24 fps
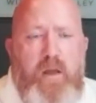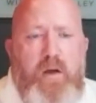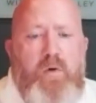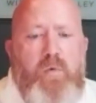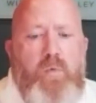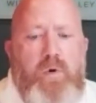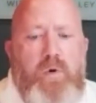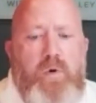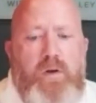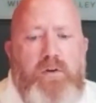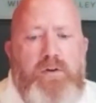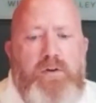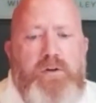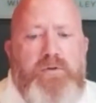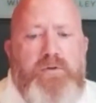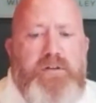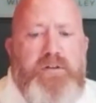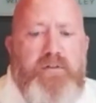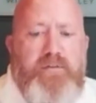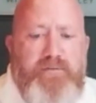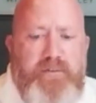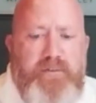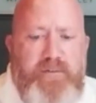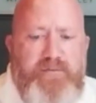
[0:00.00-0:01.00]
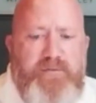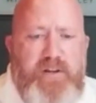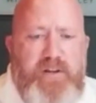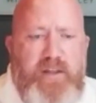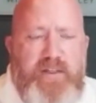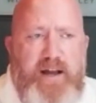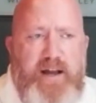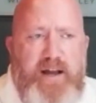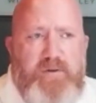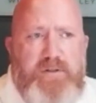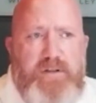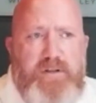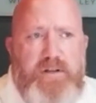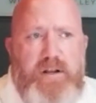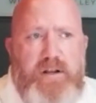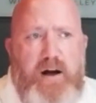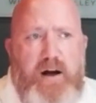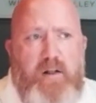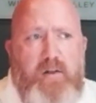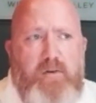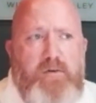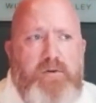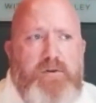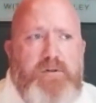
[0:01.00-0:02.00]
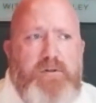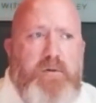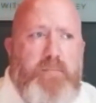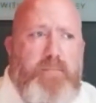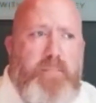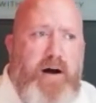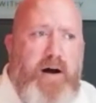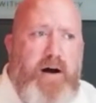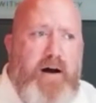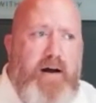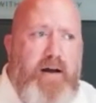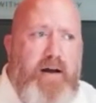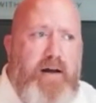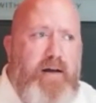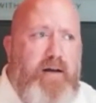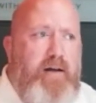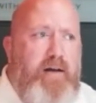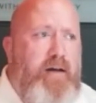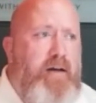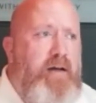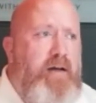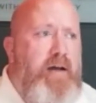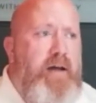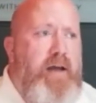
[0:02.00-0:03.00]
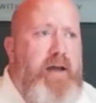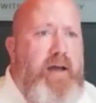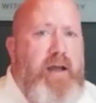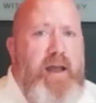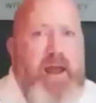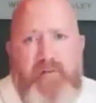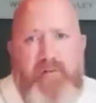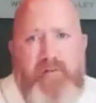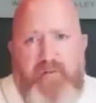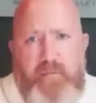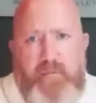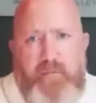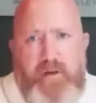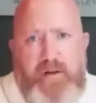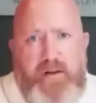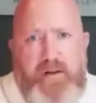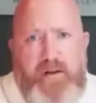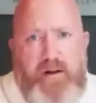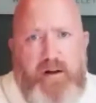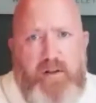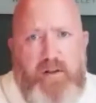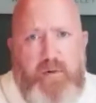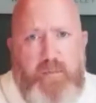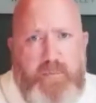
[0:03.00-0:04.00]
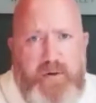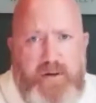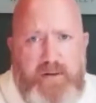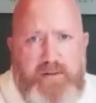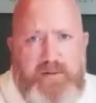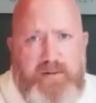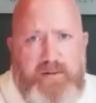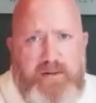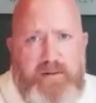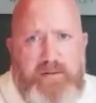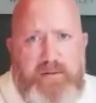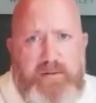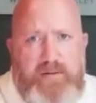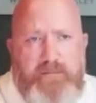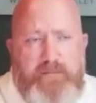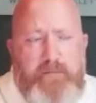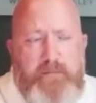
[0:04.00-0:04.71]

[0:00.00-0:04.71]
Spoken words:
We'll use the $50,000 to buy a $500,000 business.